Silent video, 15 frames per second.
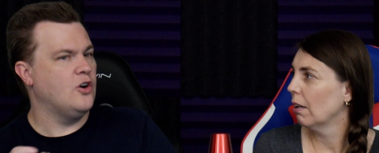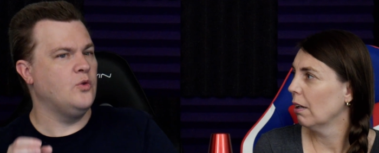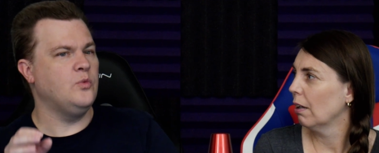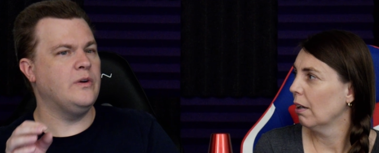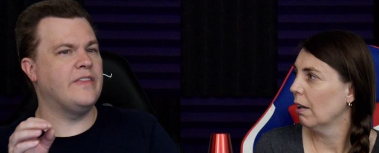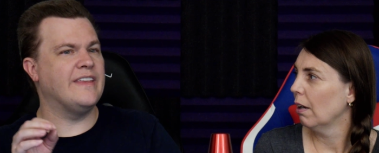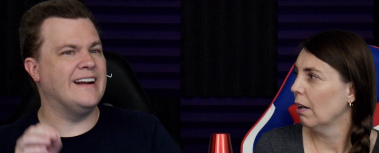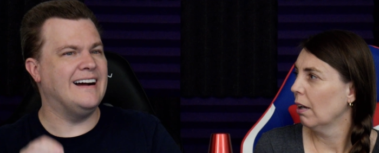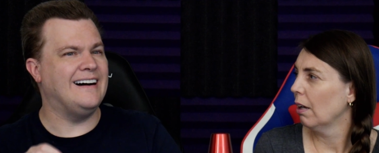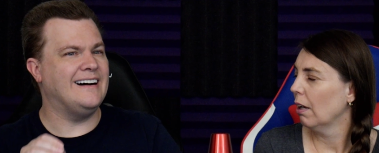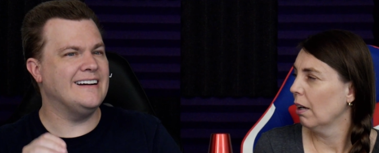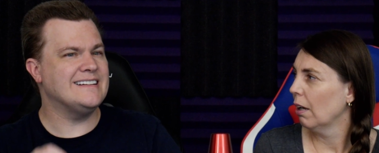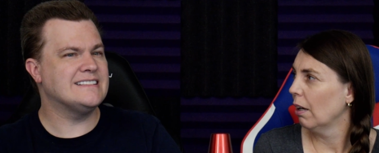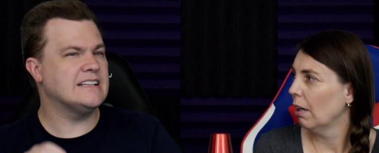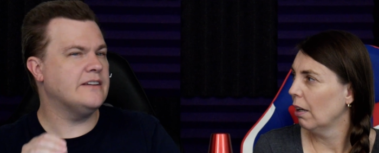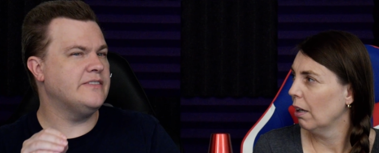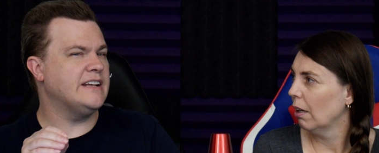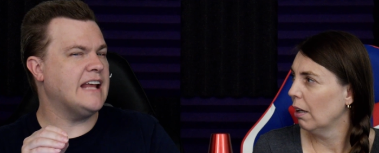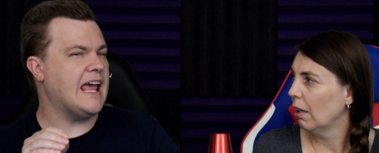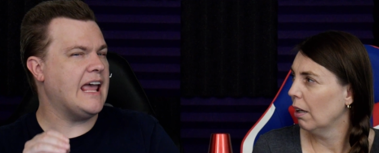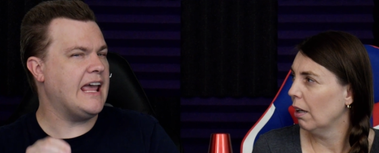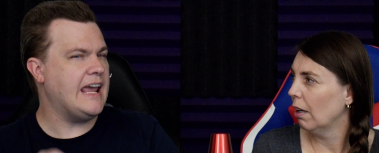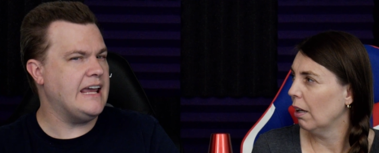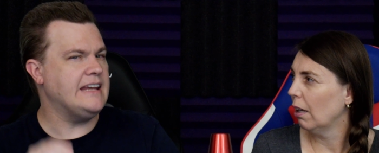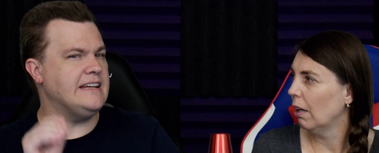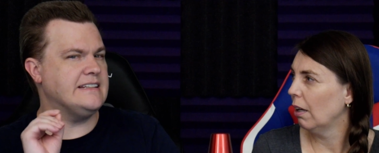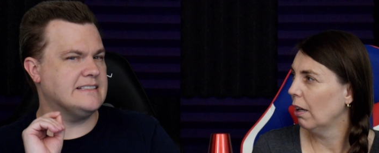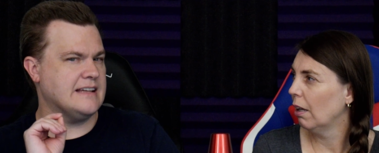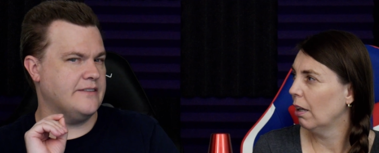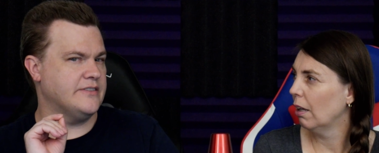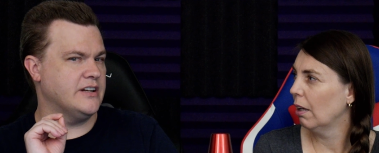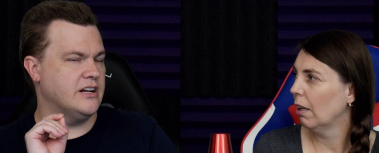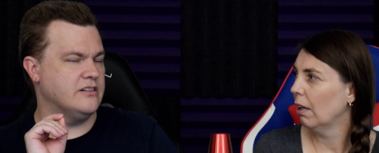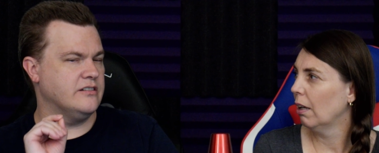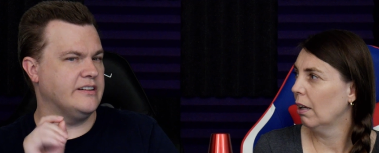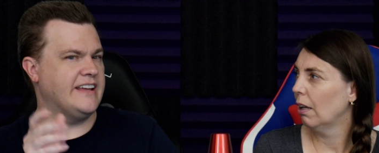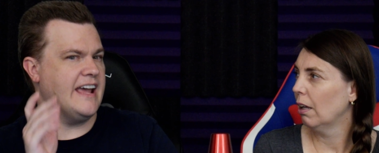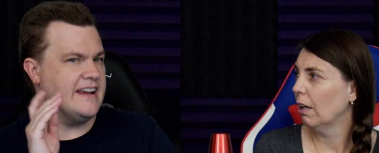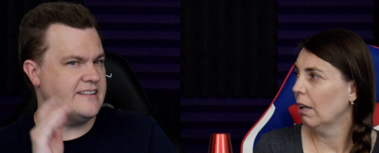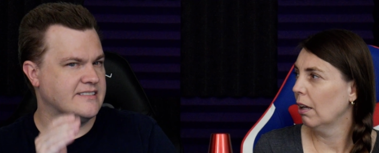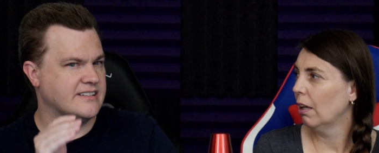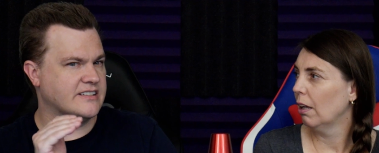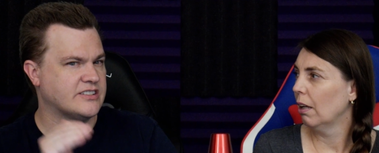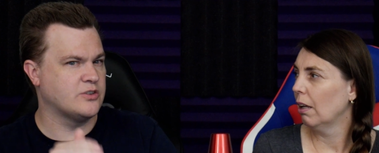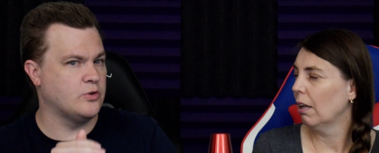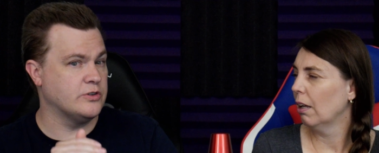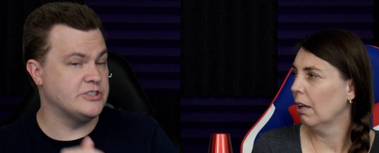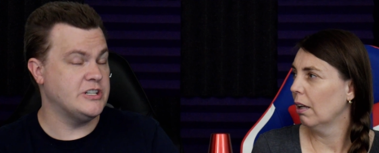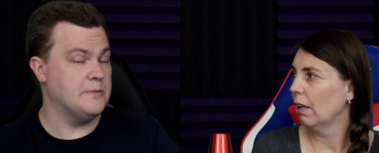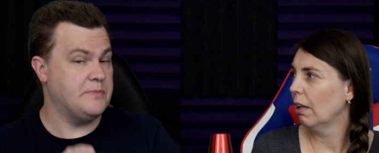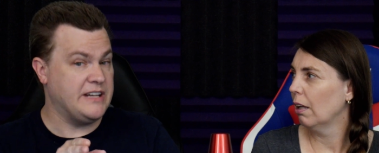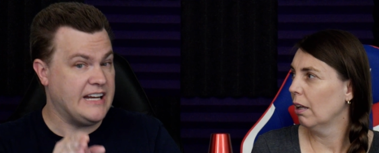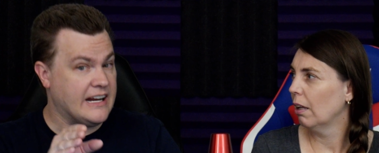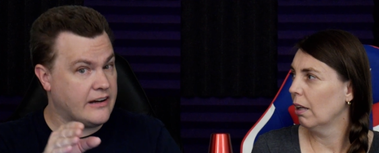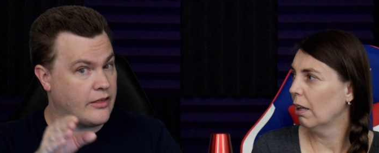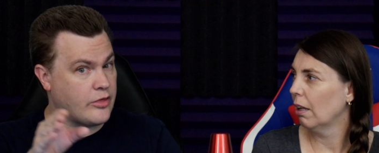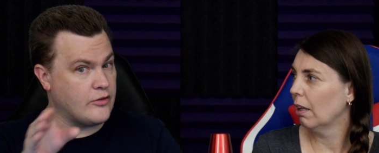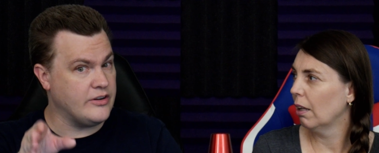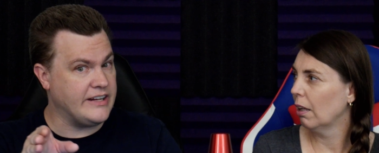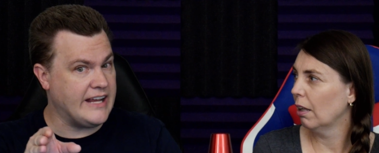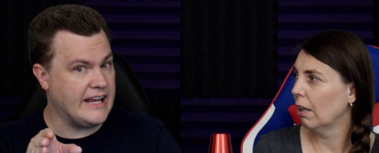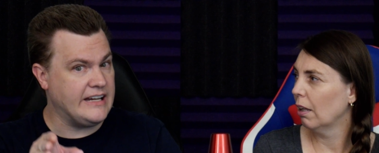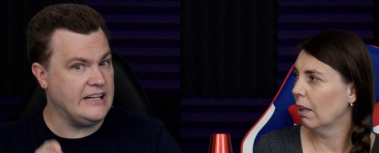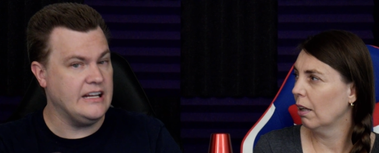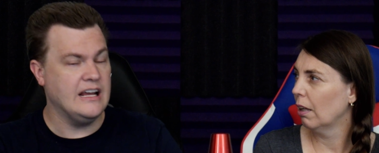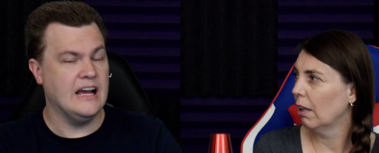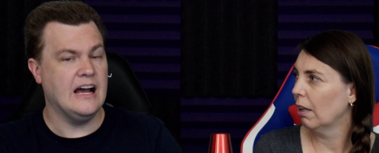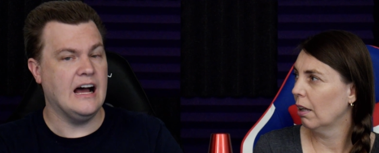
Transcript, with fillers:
Speaker 1: with an i7 8700K 6-core chip and he had a 3080,